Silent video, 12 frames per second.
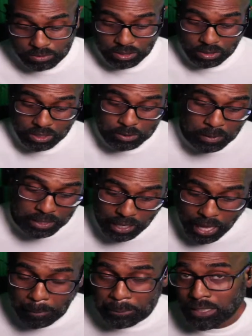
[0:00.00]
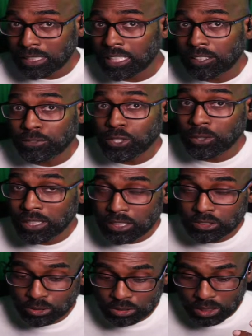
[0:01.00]
So let's make it happen if you're
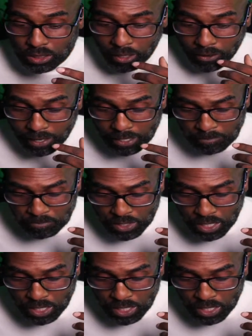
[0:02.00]
interested. All right.